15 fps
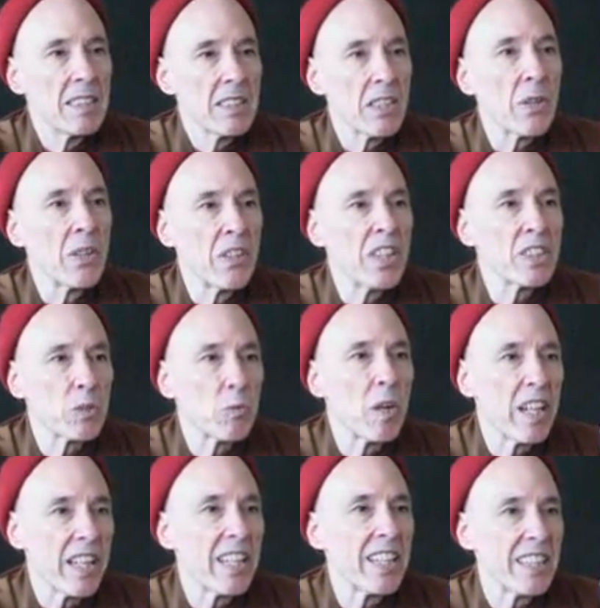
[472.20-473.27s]
So in this
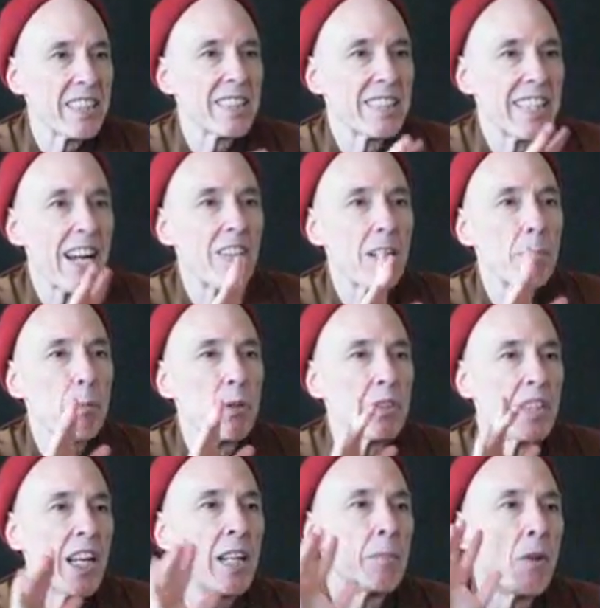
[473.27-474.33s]
way,
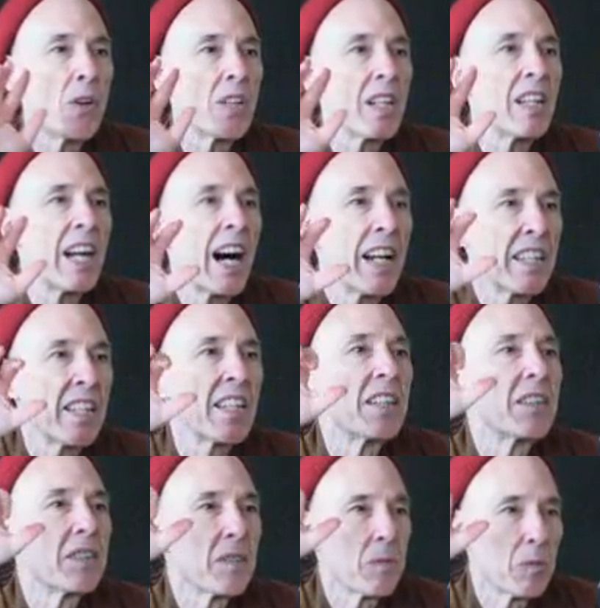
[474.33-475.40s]
Sariputta and
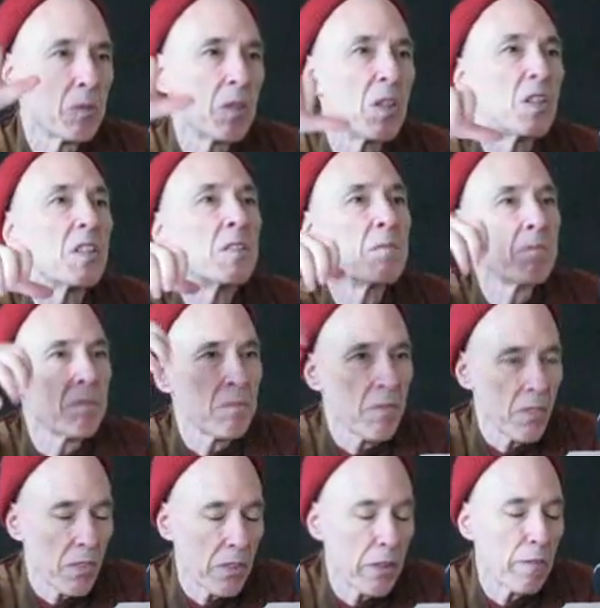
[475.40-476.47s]
Moggallana were
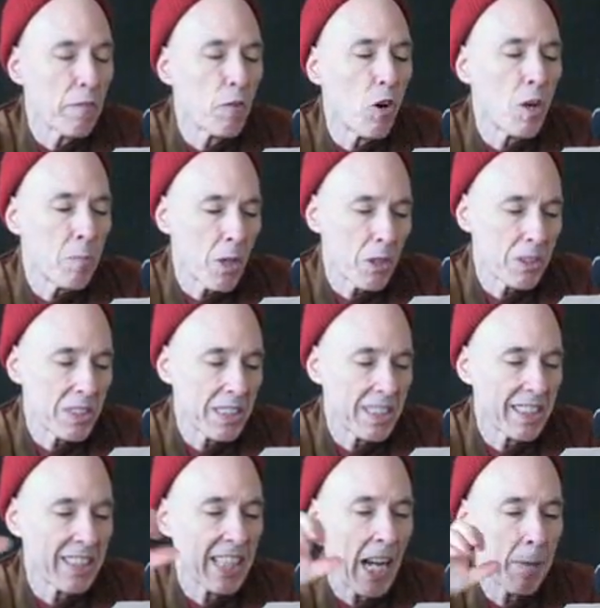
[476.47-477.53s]
the foremost
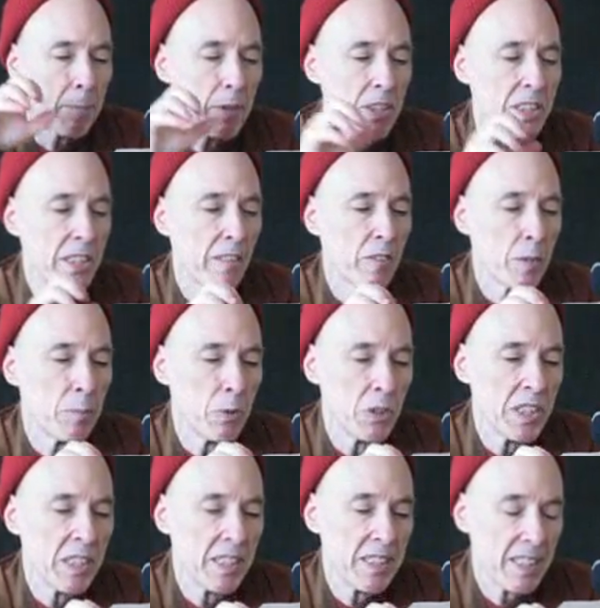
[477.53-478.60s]
disciples of the
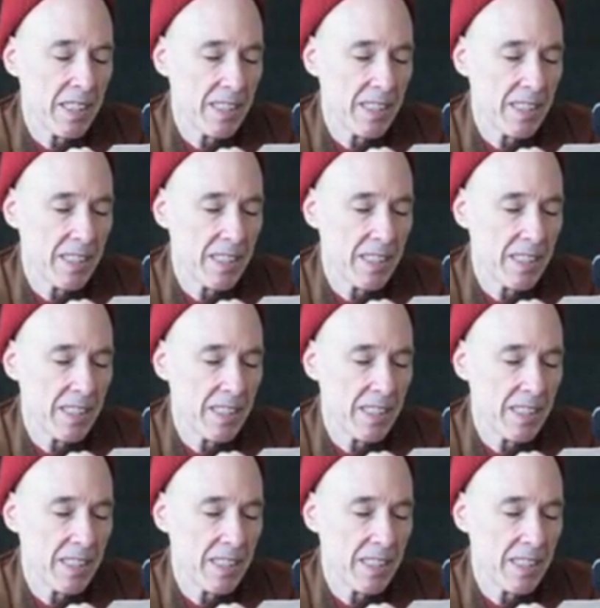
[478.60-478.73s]
Buddha.